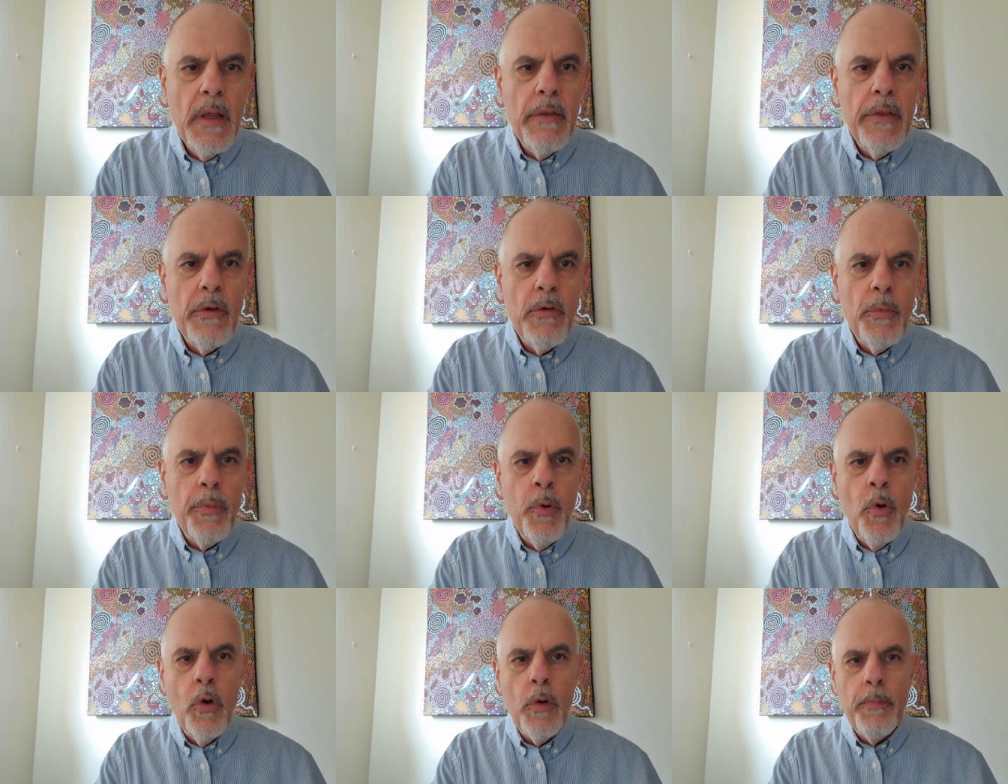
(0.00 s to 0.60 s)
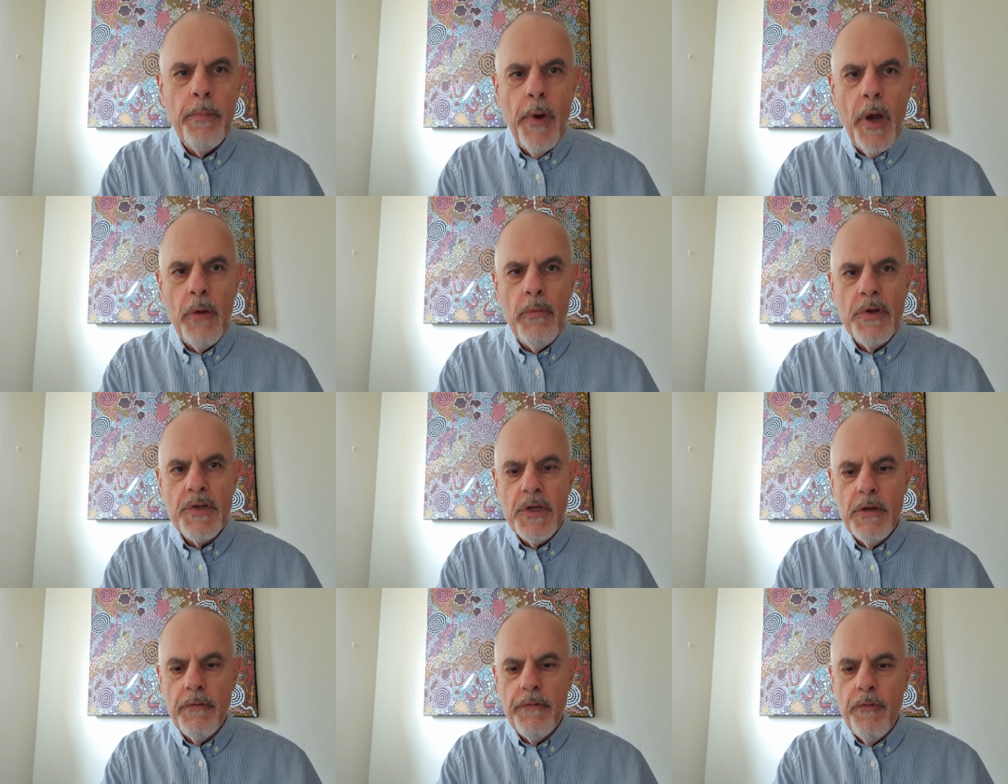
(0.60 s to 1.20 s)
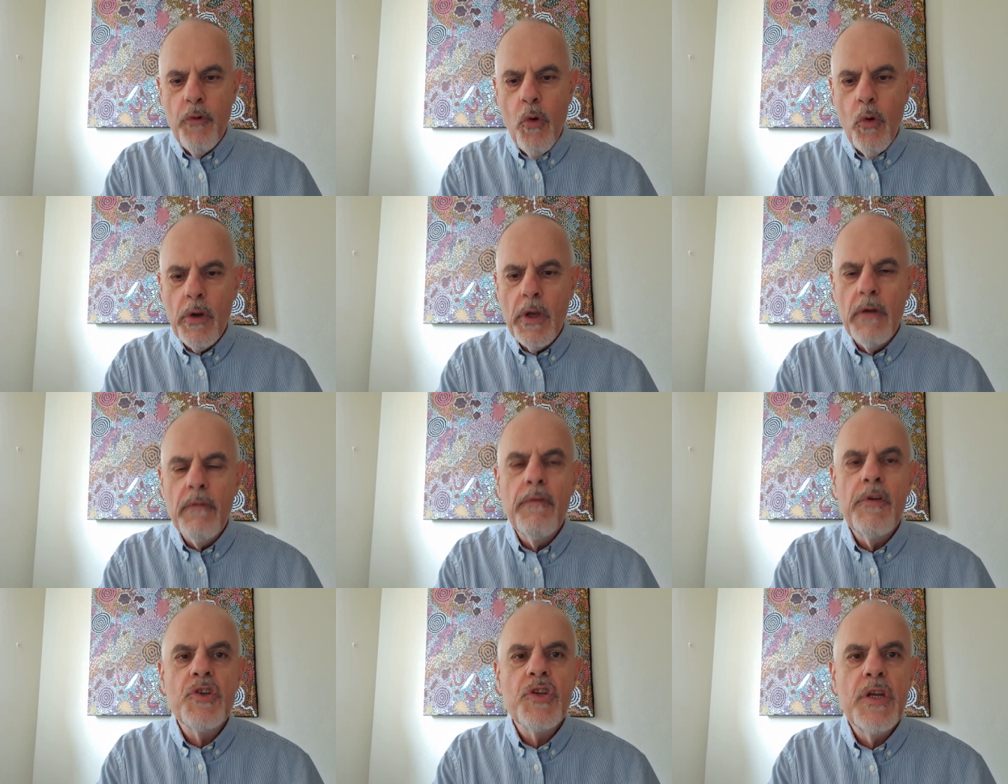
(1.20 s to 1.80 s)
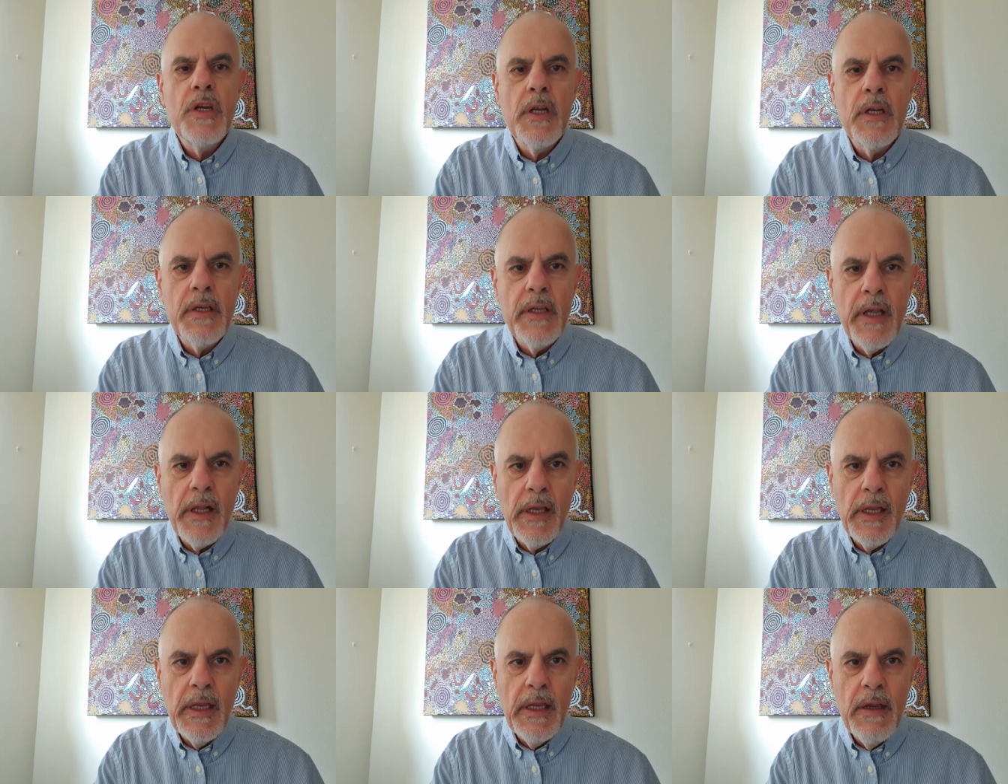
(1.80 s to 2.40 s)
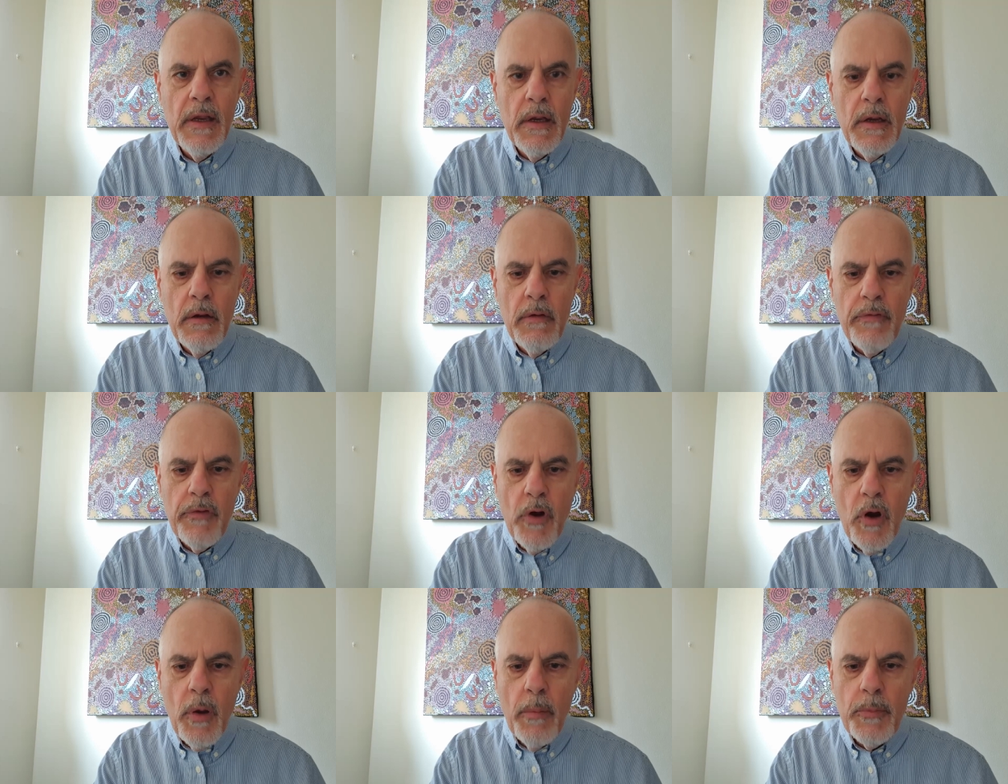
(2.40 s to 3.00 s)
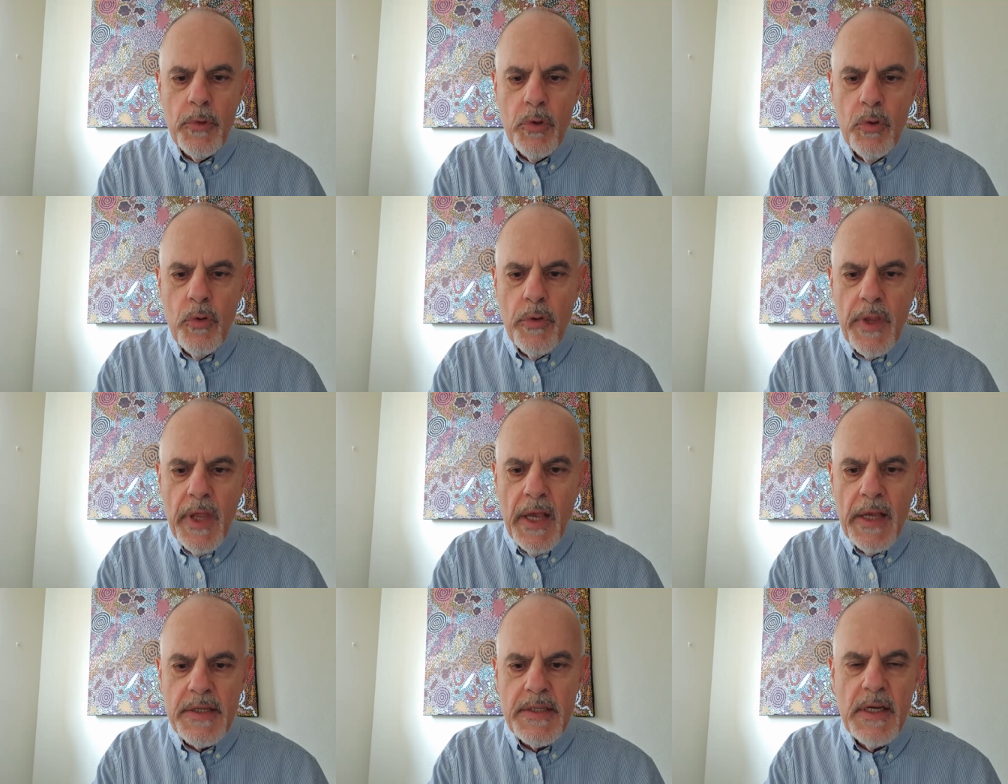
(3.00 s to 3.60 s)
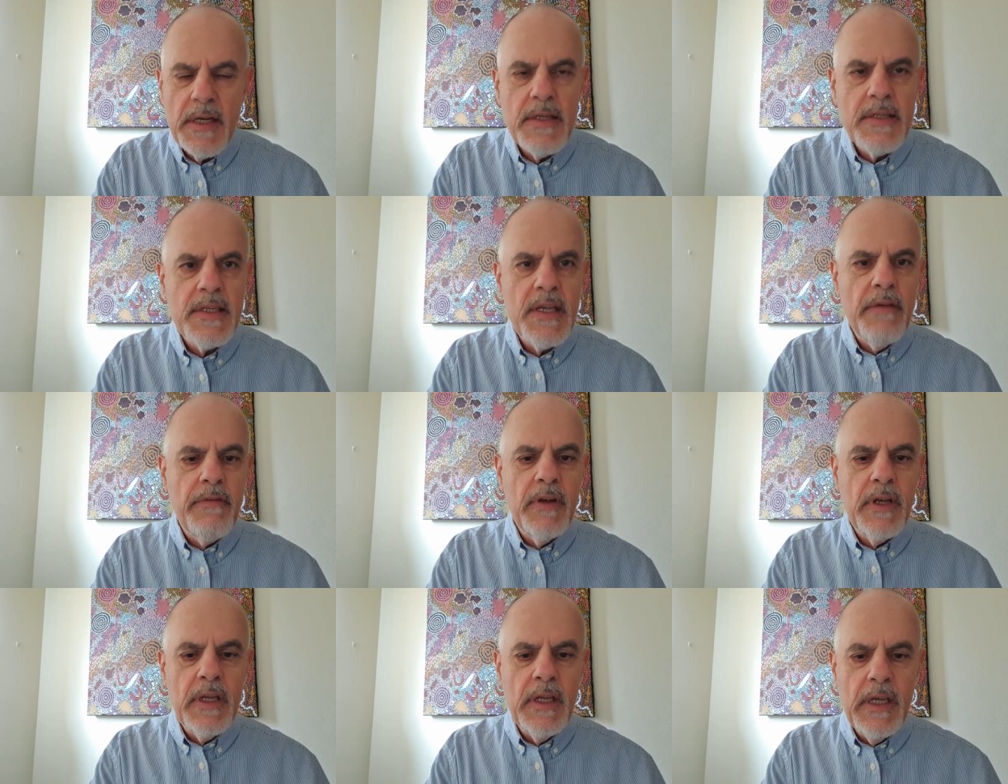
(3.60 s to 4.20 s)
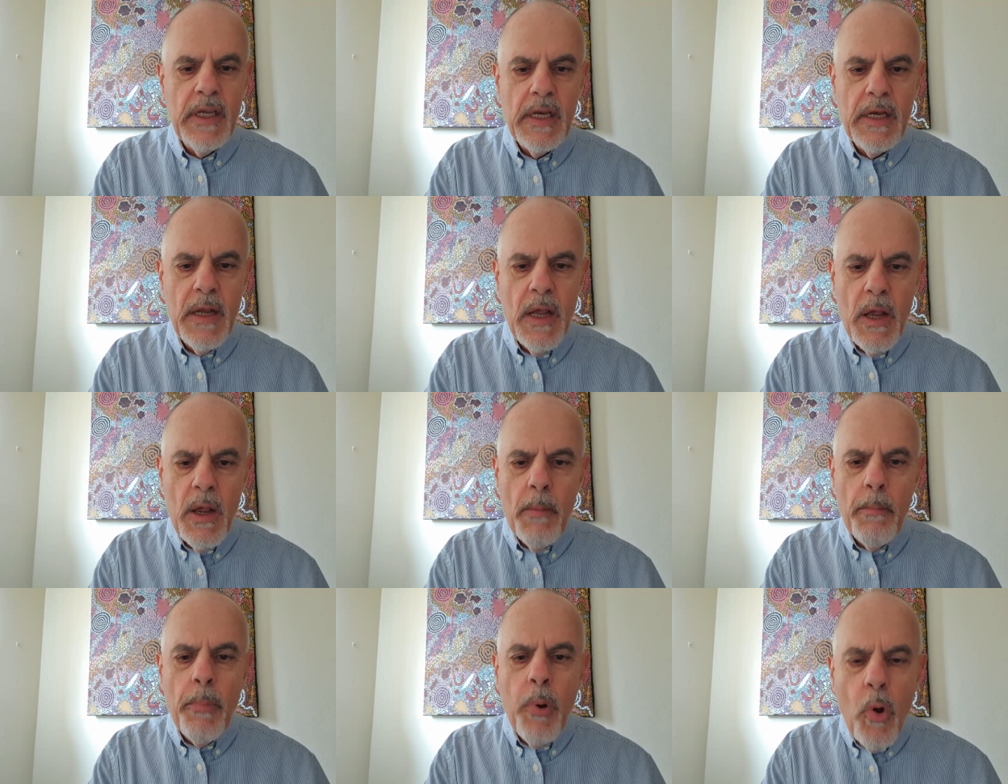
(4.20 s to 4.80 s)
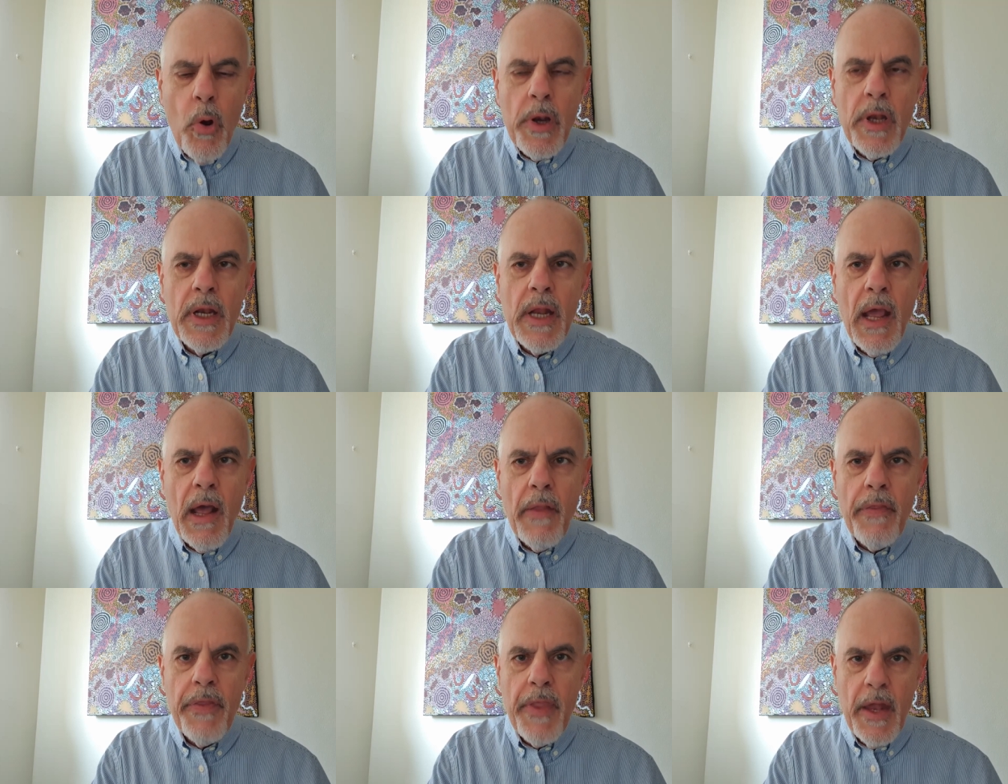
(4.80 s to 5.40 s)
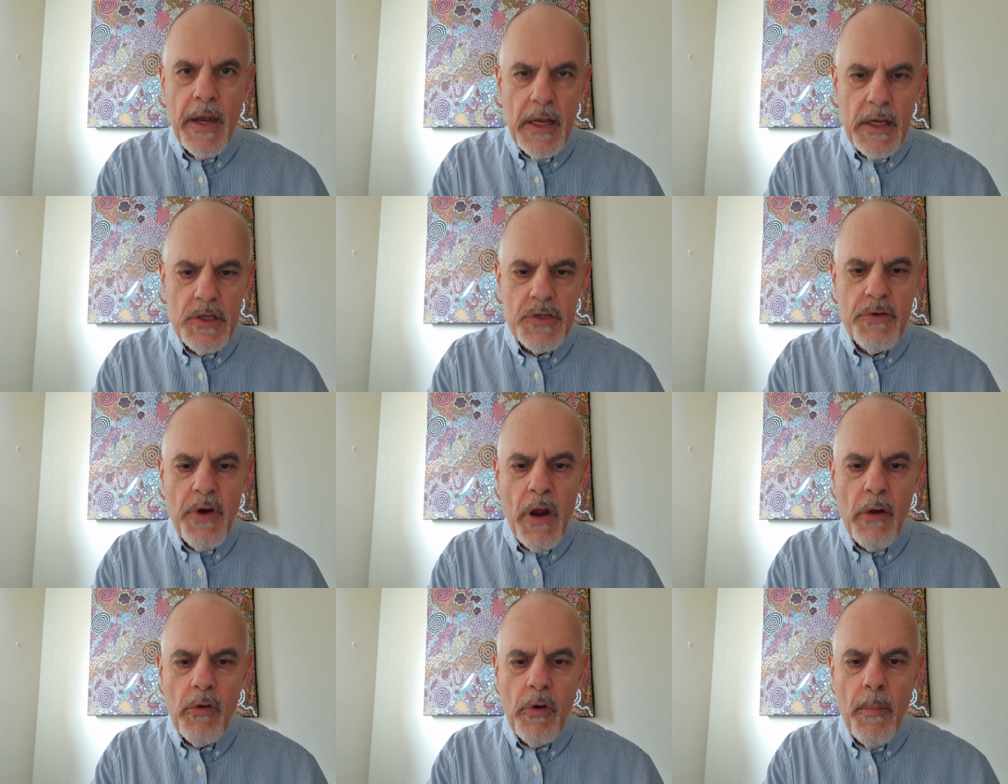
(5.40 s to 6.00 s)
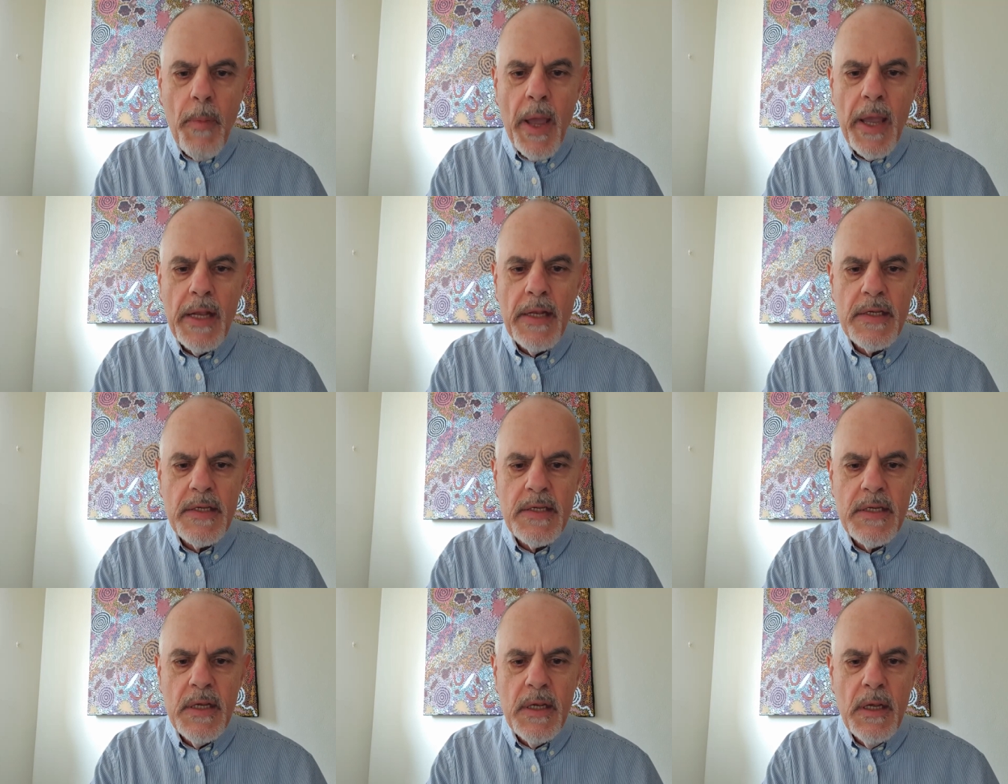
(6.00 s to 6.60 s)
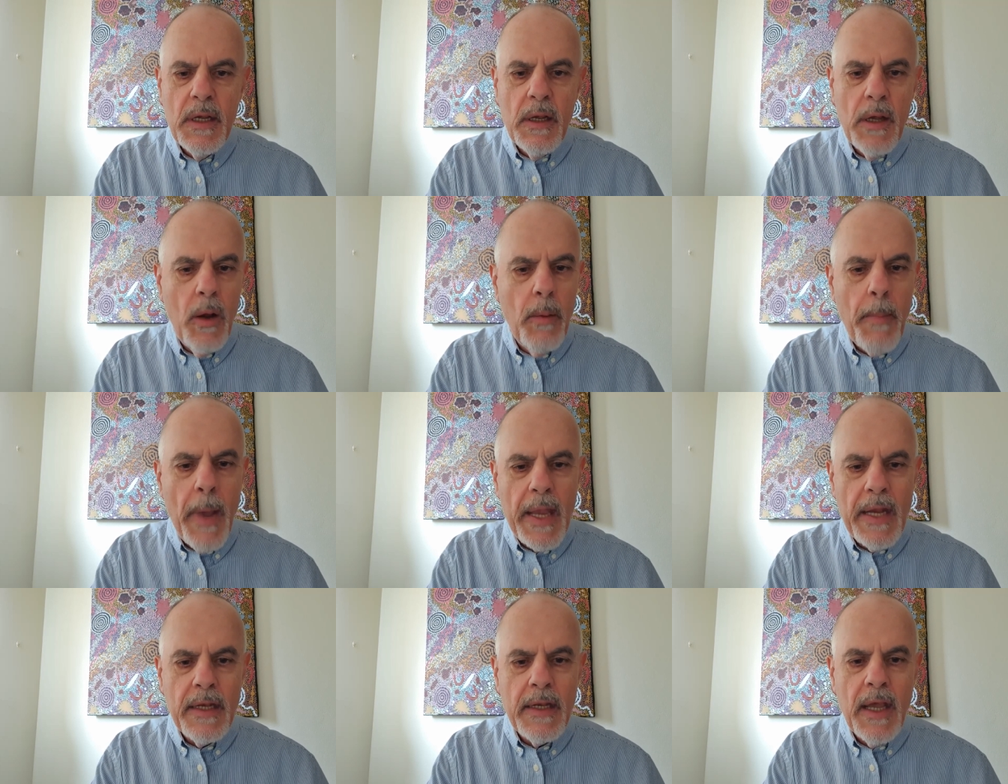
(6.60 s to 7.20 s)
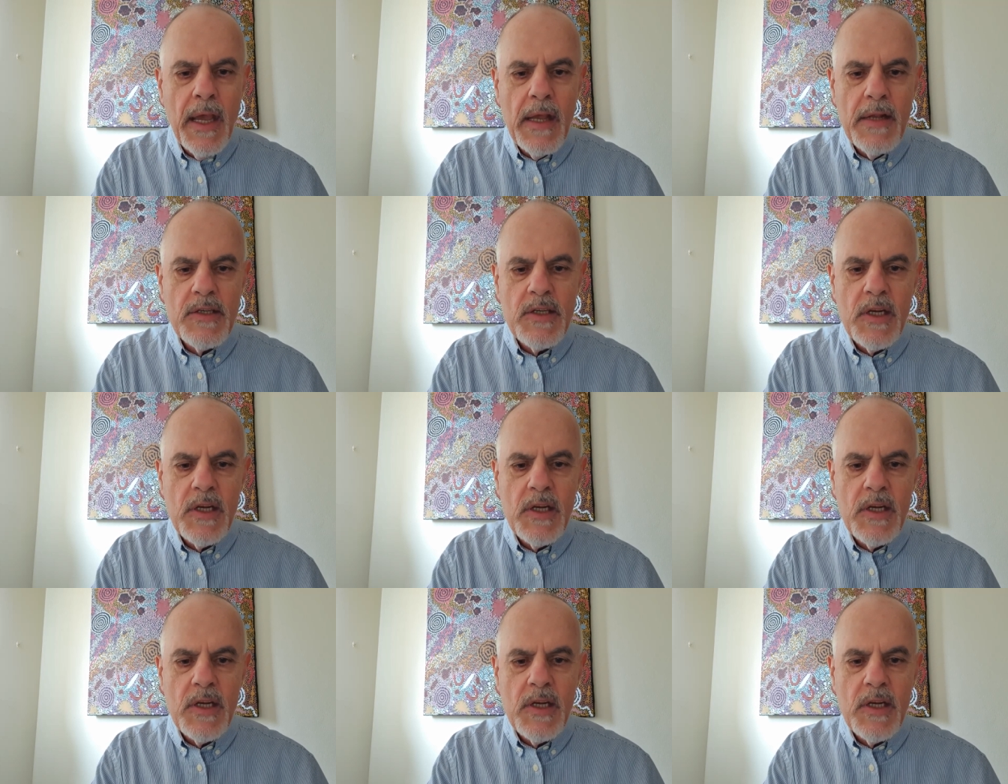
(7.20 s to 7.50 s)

the report by Richard Falk and Virginia Tilley from 2017 pointed out that Israel remains uh, maintains